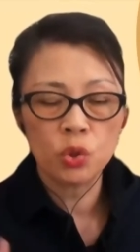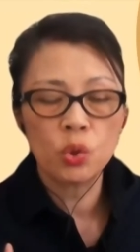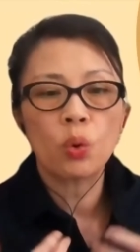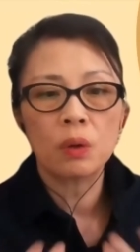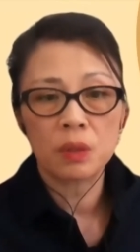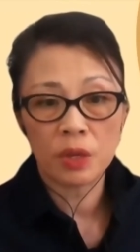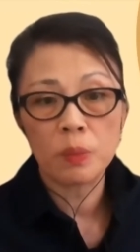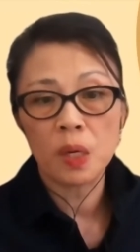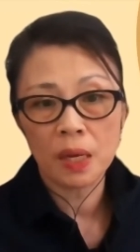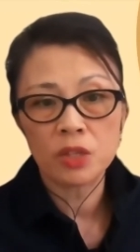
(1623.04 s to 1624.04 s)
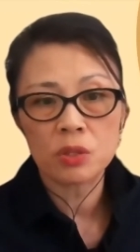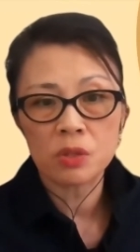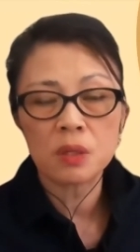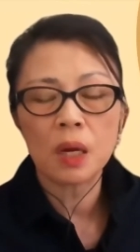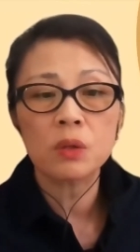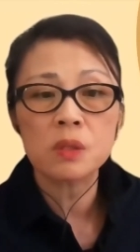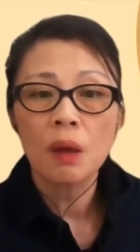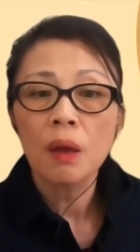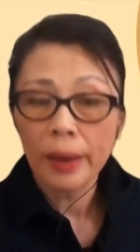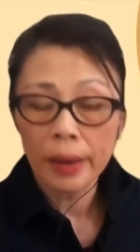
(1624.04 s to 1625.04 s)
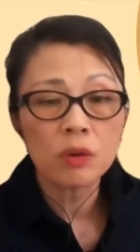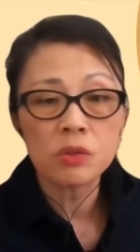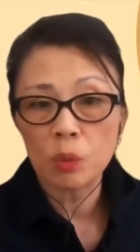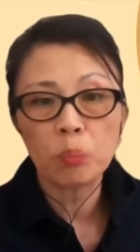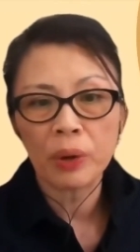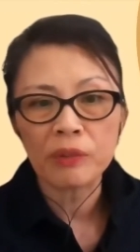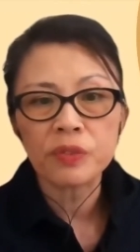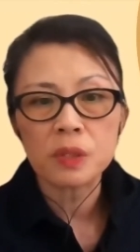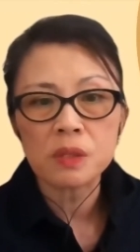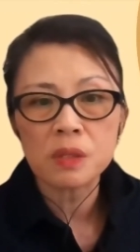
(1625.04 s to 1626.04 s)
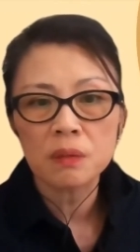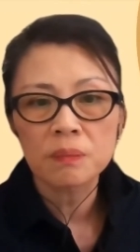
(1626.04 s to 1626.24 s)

your communication styles, and also preference.